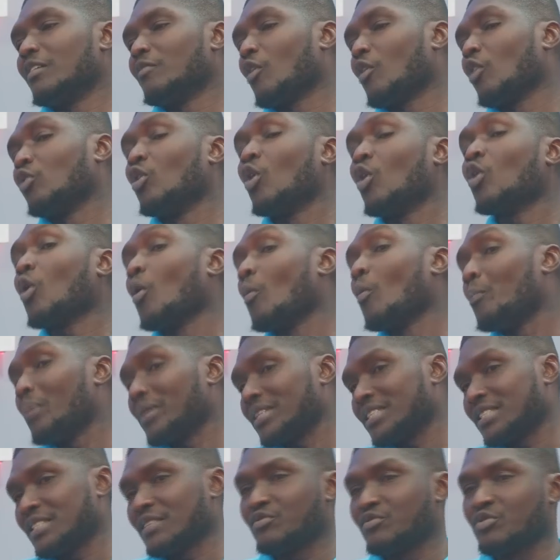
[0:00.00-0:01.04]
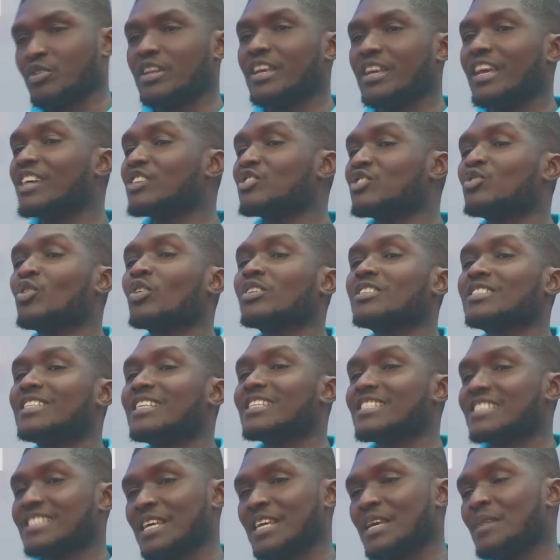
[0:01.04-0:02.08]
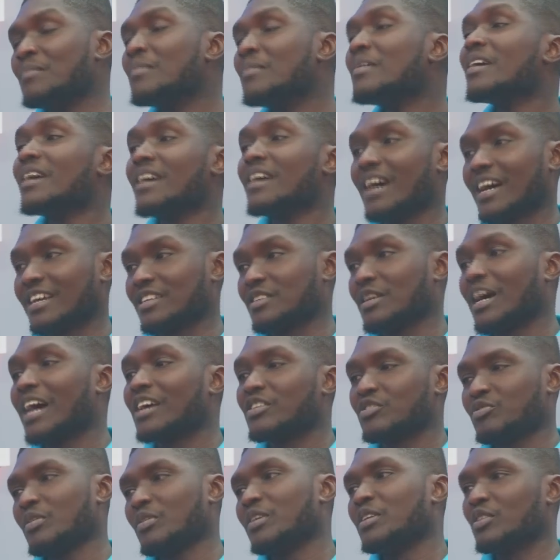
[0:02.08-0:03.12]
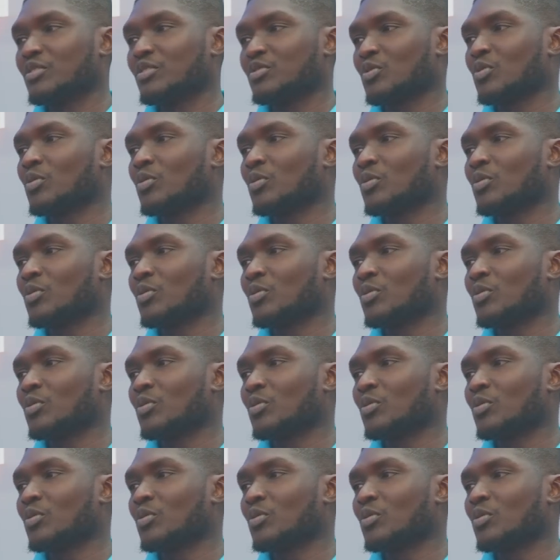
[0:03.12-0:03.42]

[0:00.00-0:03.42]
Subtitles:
non-competitive training is not the same as training. So